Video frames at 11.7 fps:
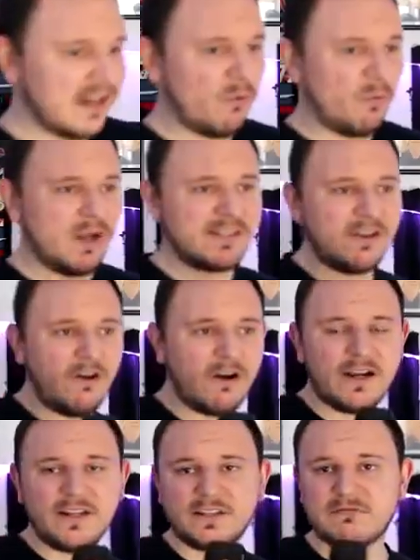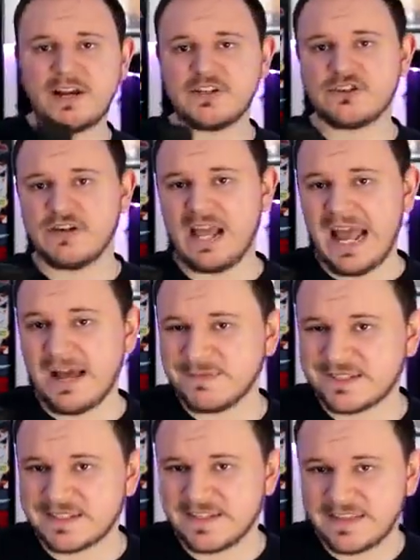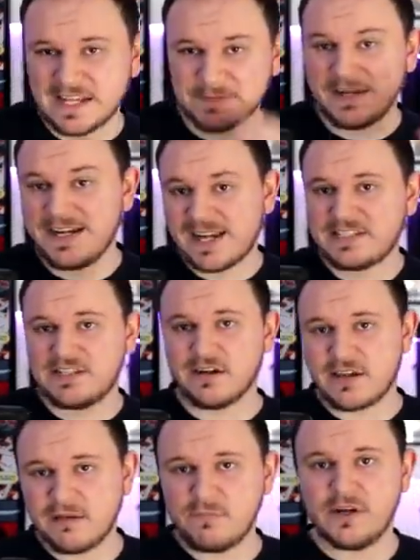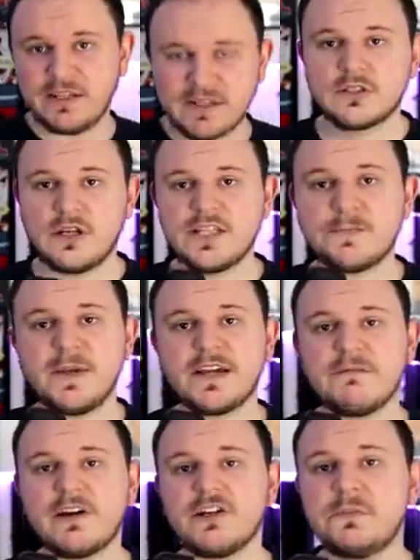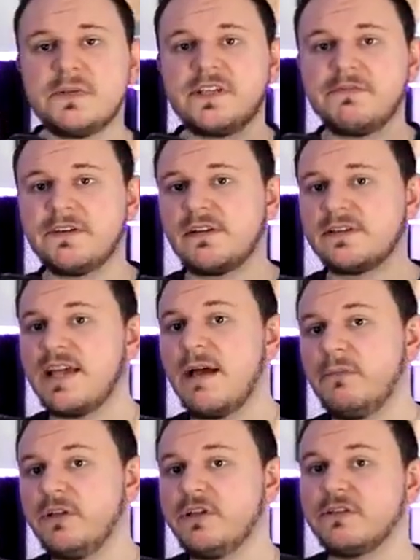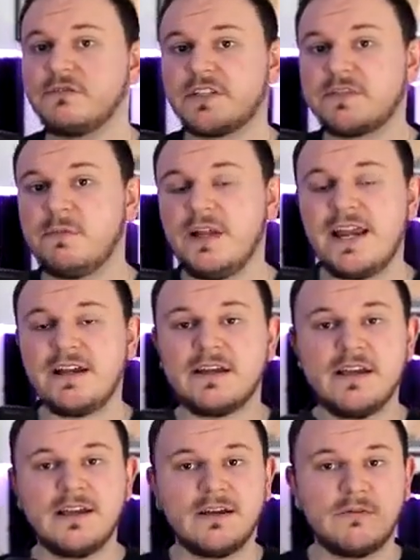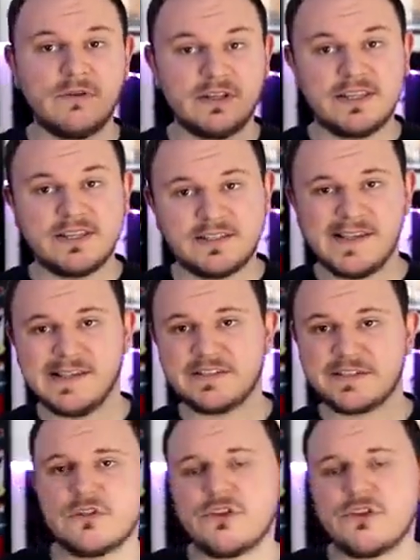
Now, what are integration apps? That's my next talking point. So let's pick a very specific example here to explain what this is.